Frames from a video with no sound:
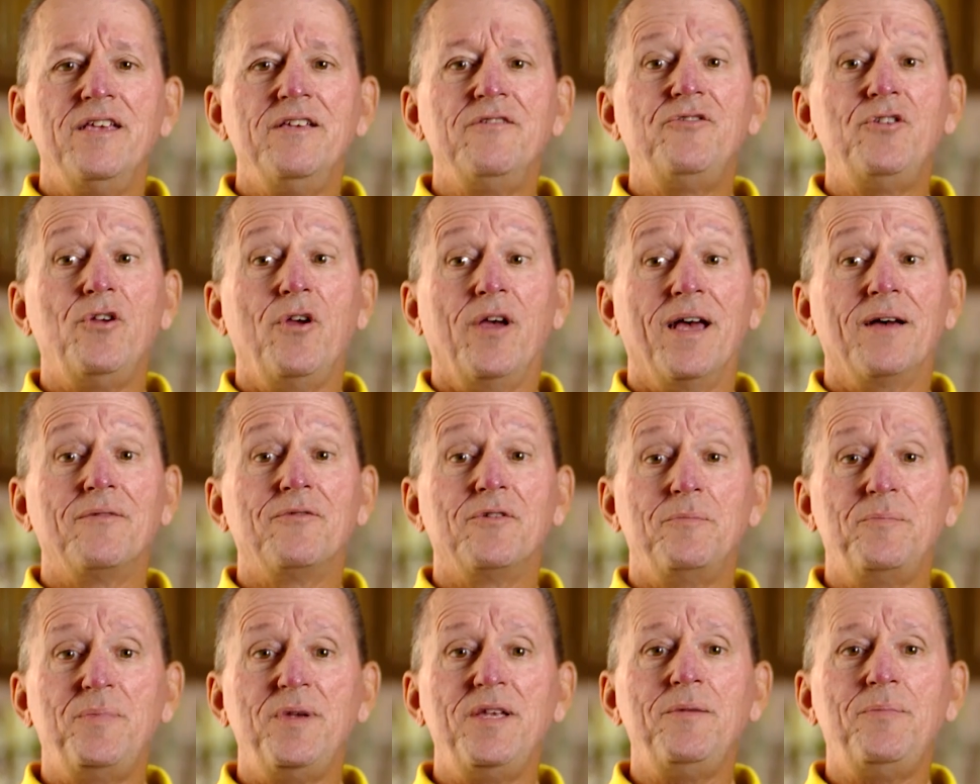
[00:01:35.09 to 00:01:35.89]
If you have
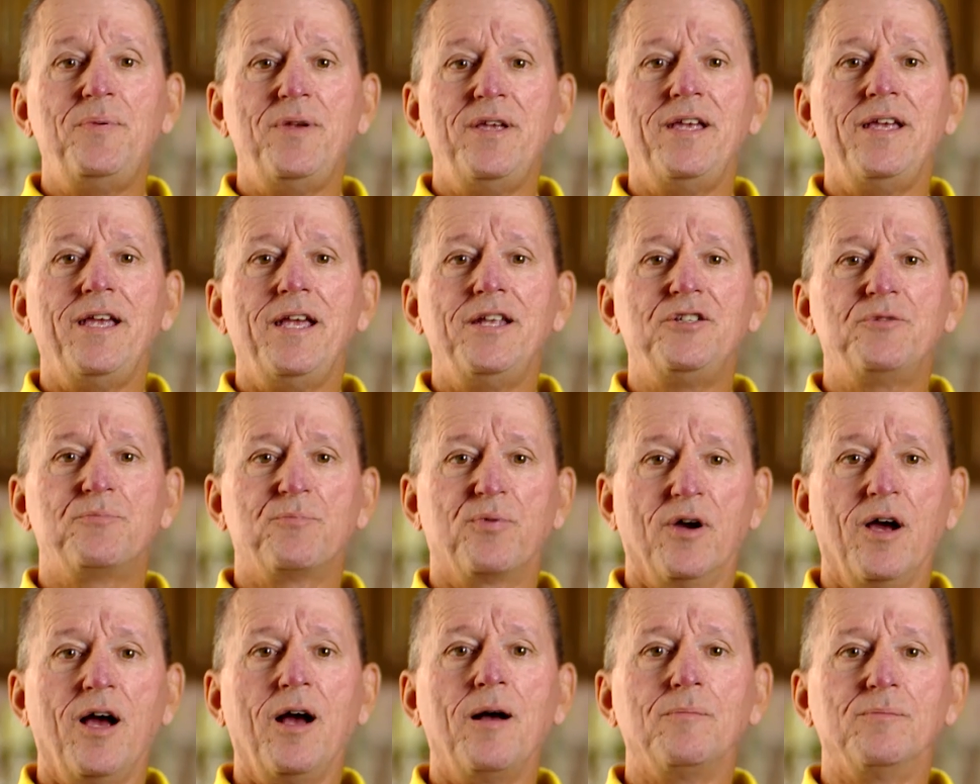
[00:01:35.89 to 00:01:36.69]
a BPH
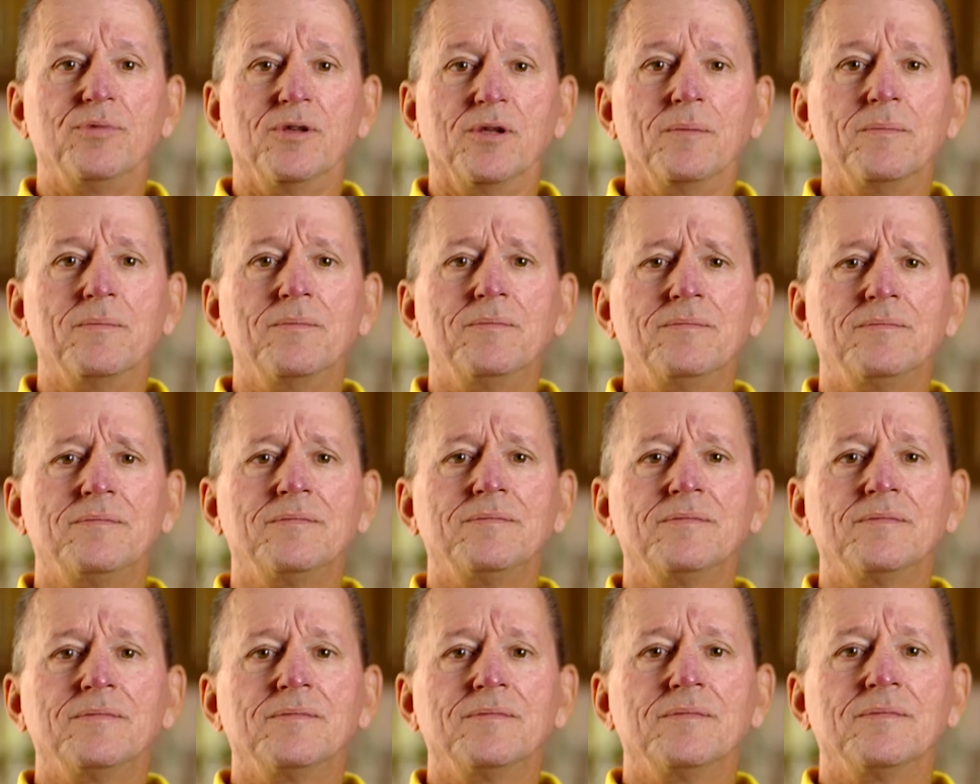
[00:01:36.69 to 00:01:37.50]
problem,
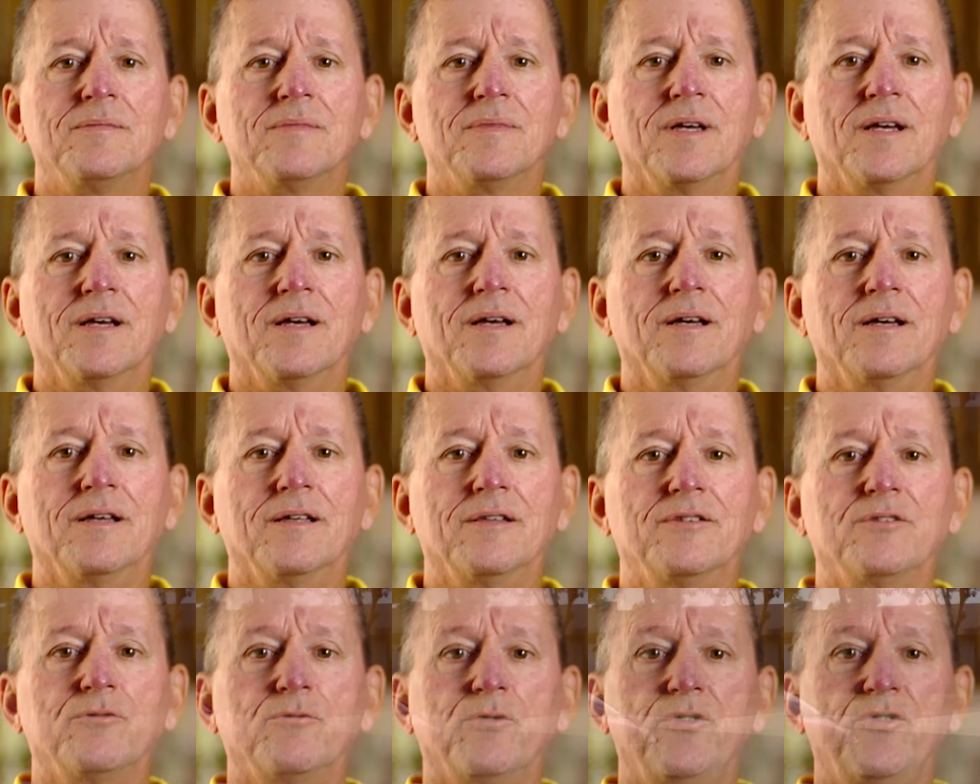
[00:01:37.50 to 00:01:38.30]

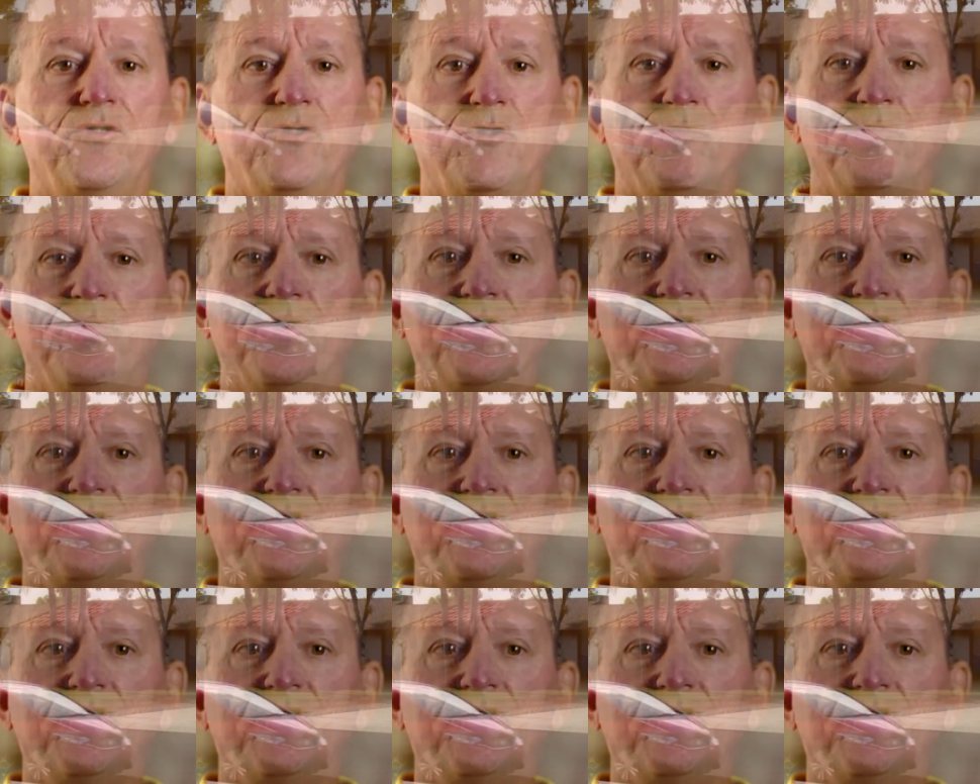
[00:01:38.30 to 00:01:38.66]
uh, the Rezum